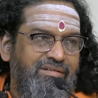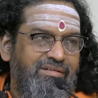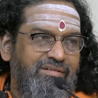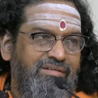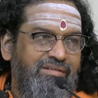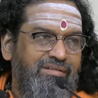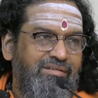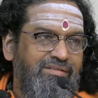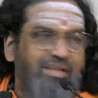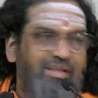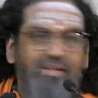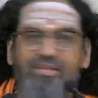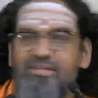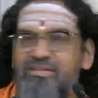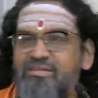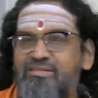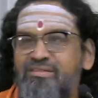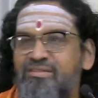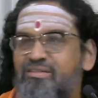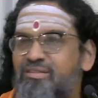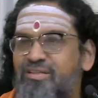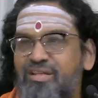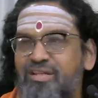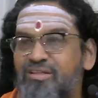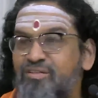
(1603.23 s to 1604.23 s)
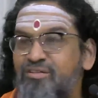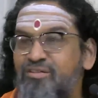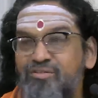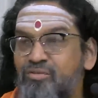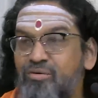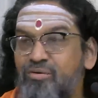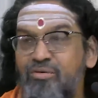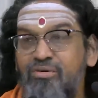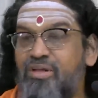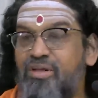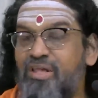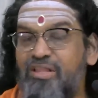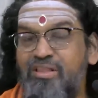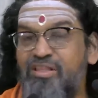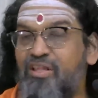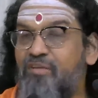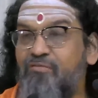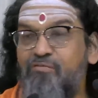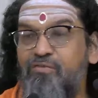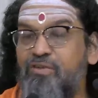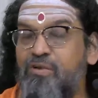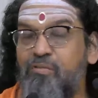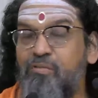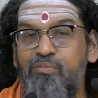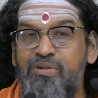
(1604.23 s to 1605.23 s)
There is no, and
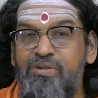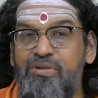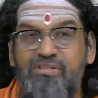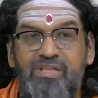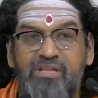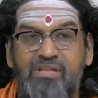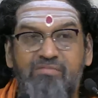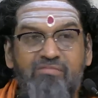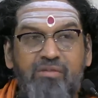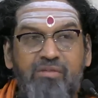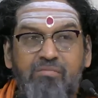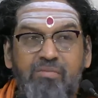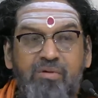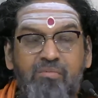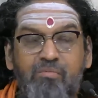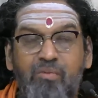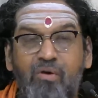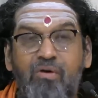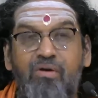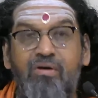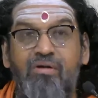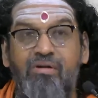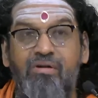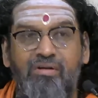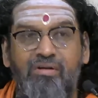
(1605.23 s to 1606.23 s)
therefore a person will be more